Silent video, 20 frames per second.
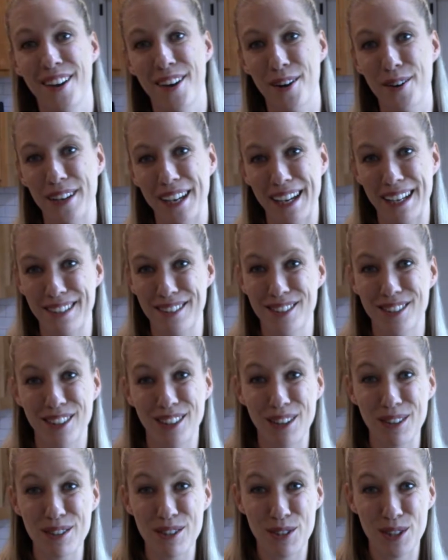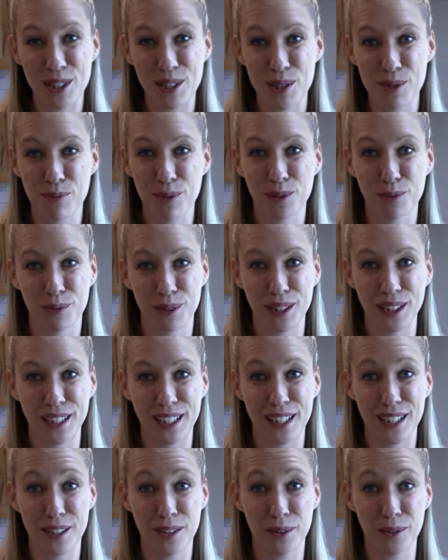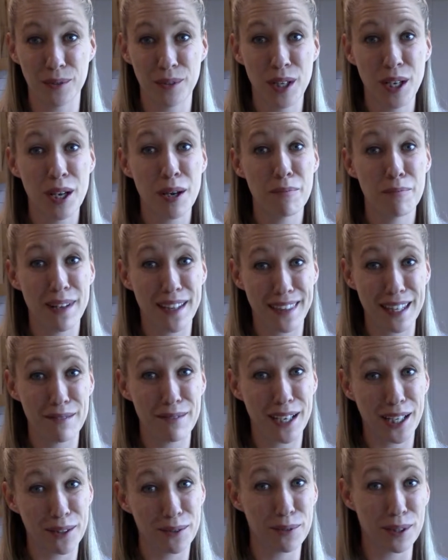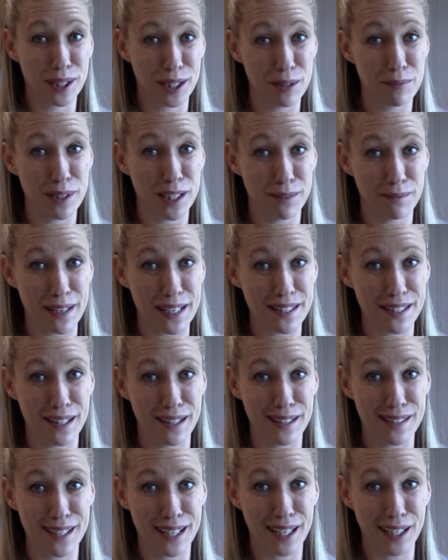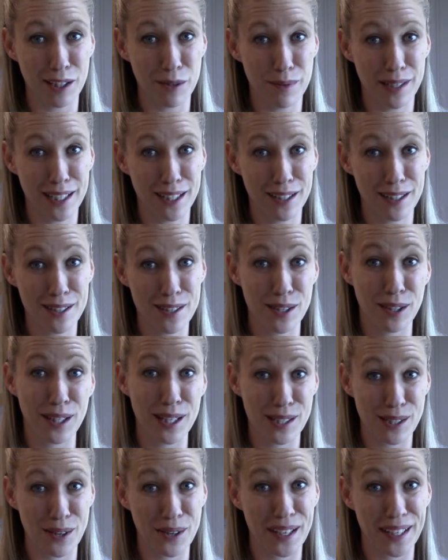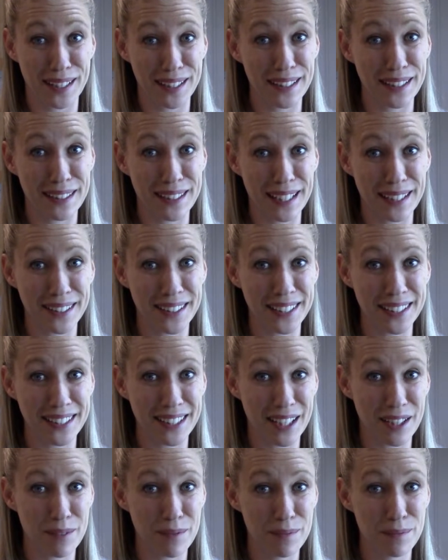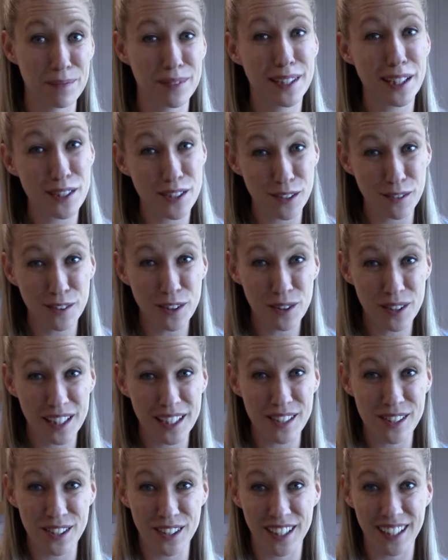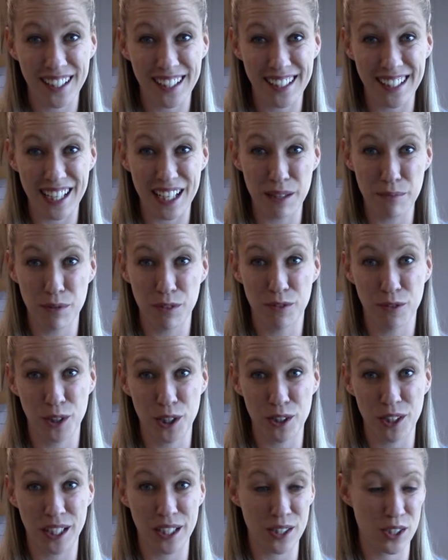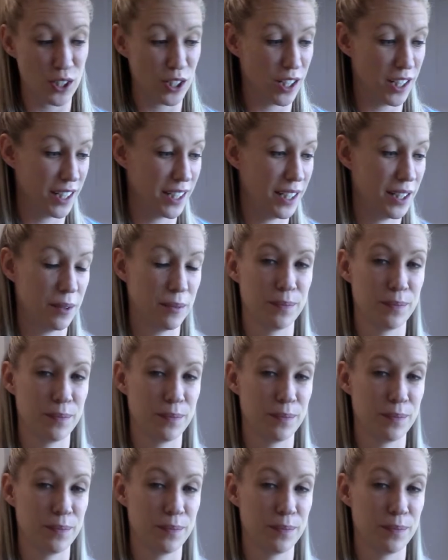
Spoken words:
Okay, so those chicks were really cute, but they made a really big mess in this incubator. So let's go ahead and get that cleaned up. There's a few things you're gonna need before you get started.